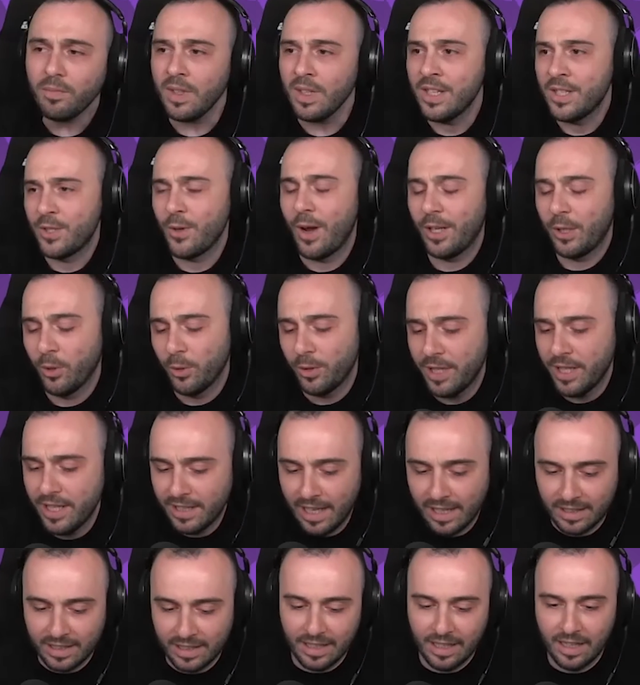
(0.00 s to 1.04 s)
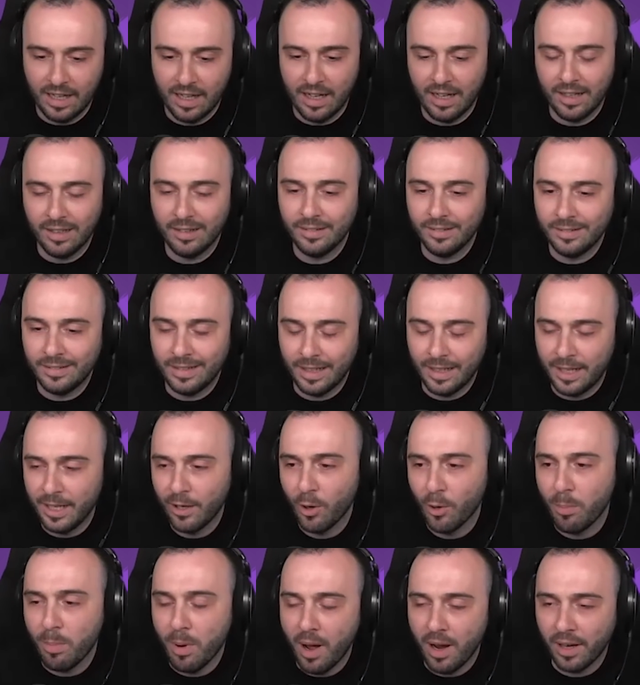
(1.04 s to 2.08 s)
So I do think that the
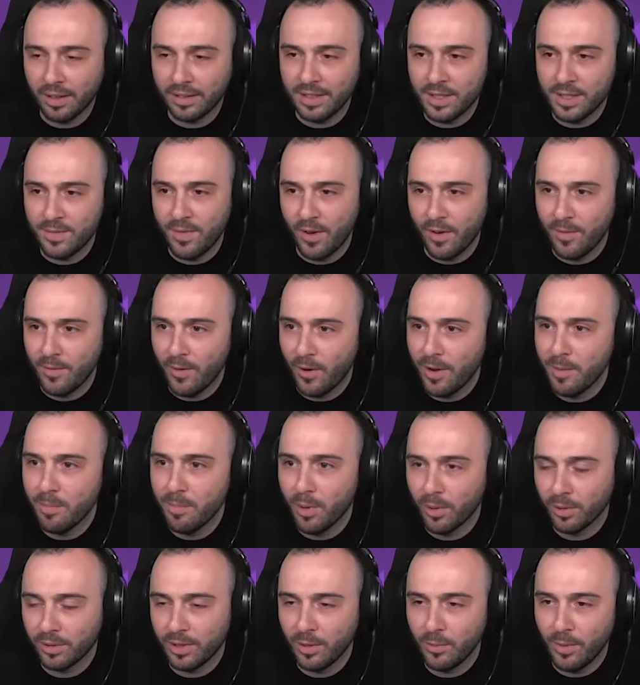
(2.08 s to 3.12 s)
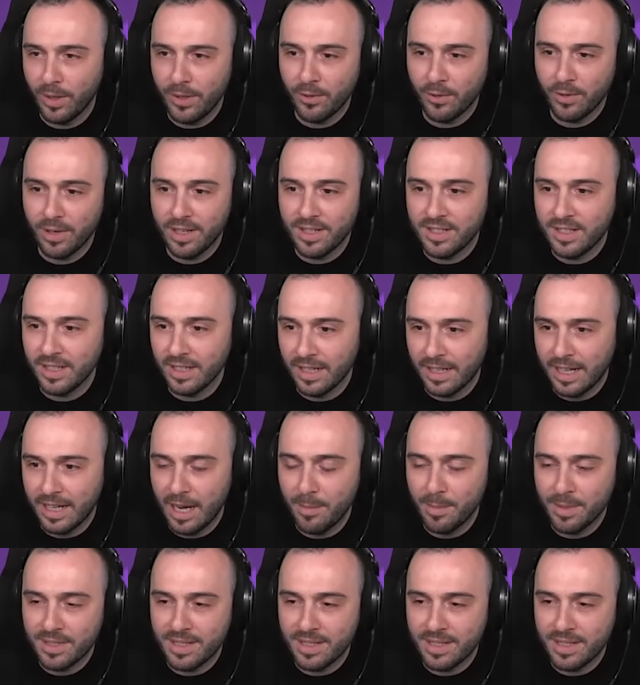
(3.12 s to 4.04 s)
hero part is very, very important when you're releasing a game.